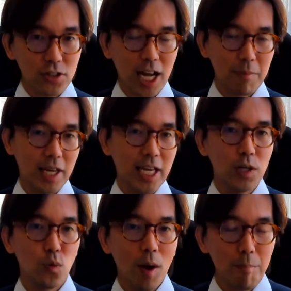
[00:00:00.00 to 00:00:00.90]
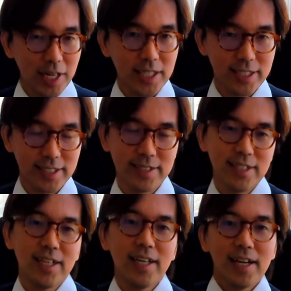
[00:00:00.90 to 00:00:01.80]
to come in one minute,
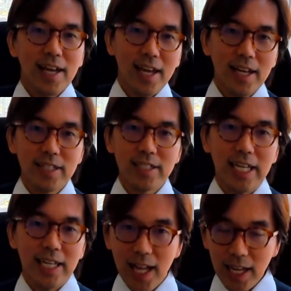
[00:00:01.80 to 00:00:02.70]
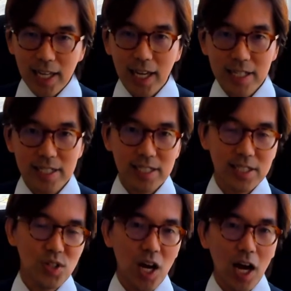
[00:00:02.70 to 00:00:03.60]
and in that
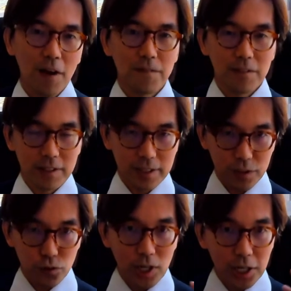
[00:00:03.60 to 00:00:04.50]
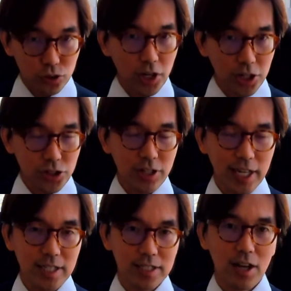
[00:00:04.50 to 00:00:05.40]
case, you have frustration
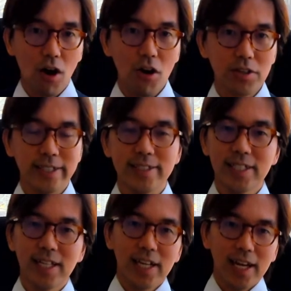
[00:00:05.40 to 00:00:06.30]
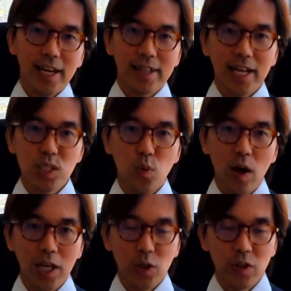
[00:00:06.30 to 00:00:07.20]
in psychology, and that's
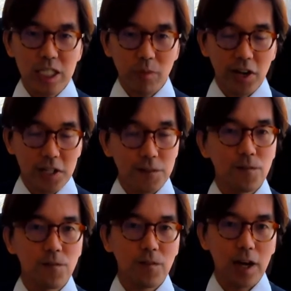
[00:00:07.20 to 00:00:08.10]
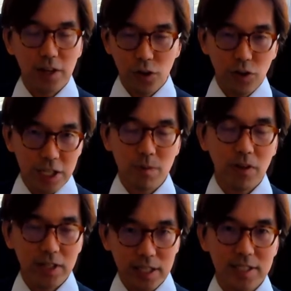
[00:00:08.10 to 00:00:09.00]
why you experience you
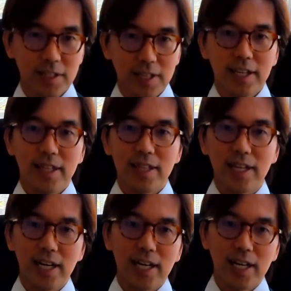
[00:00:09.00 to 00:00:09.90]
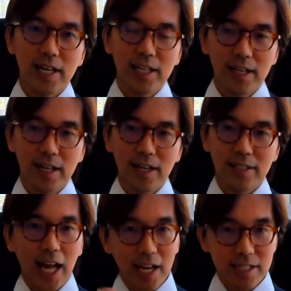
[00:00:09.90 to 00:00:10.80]
experience the
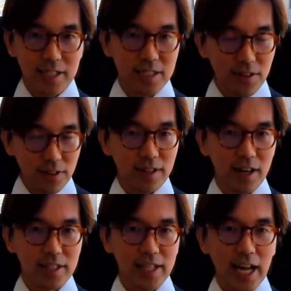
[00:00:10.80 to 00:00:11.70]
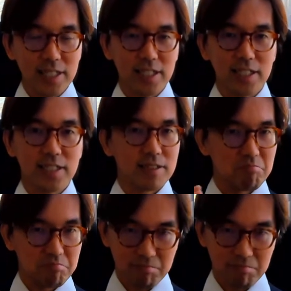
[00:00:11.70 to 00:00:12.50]
taxi is not there. Taxis,